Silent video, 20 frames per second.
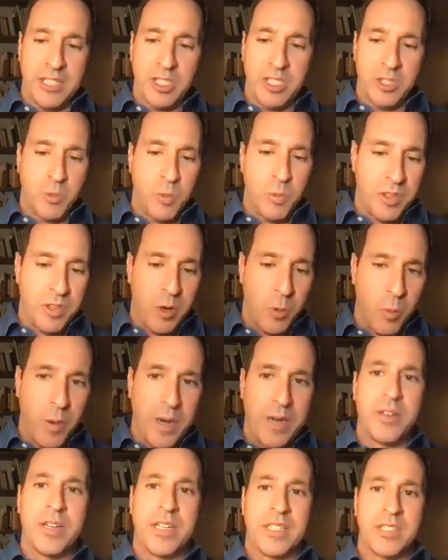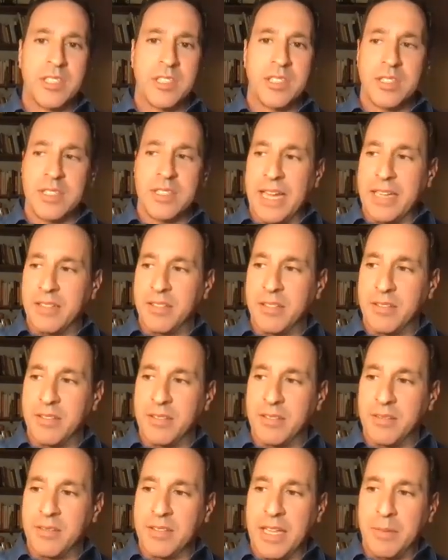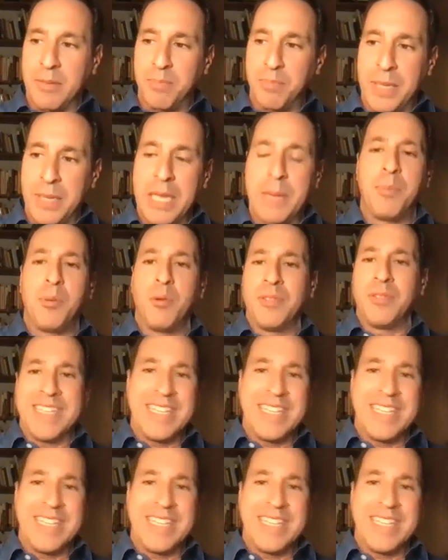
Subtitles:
just with an awareness that people